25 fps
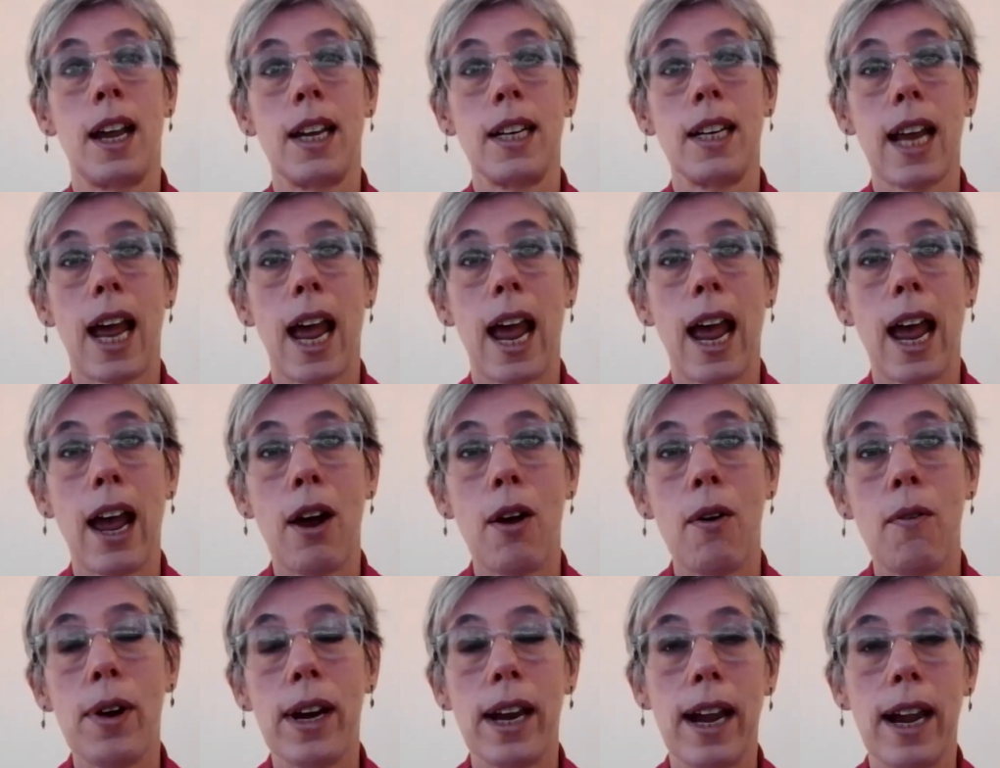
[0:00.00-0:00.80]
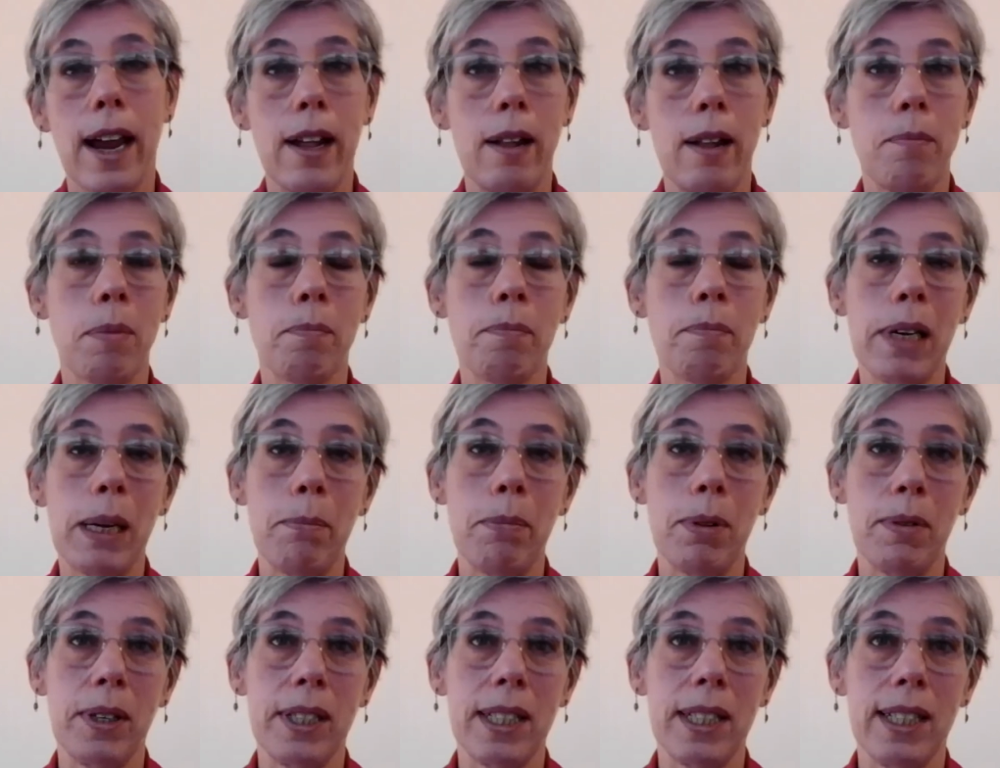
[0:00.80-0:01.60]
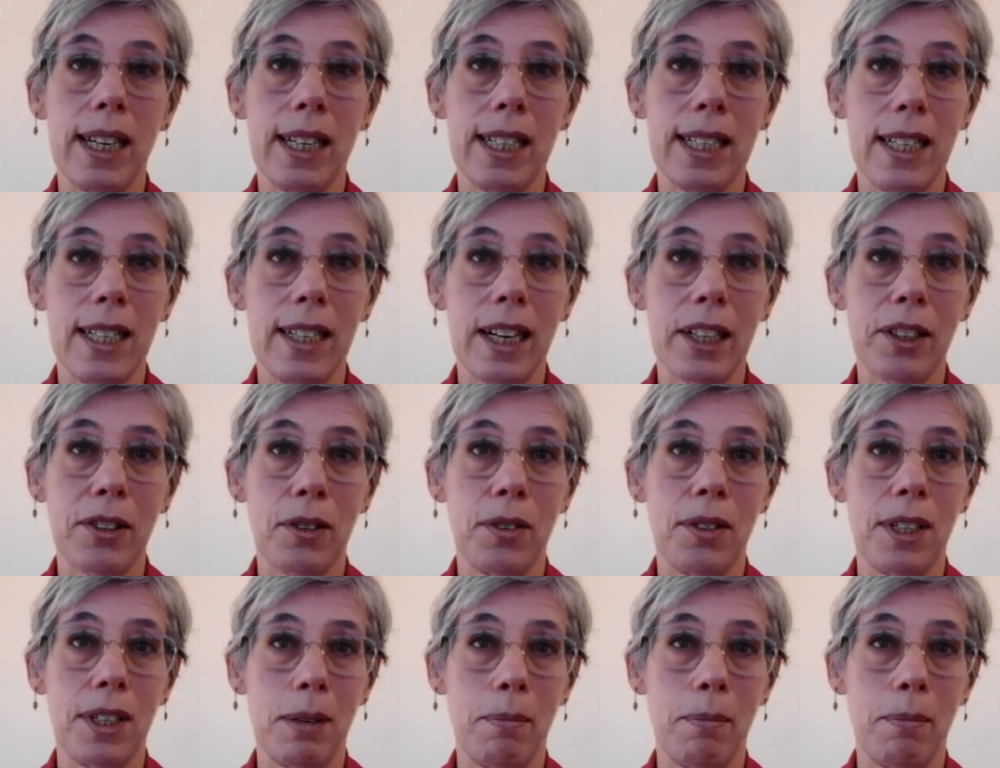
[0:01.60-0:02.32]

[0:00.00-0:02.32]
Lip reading: And how we help people with an intellectual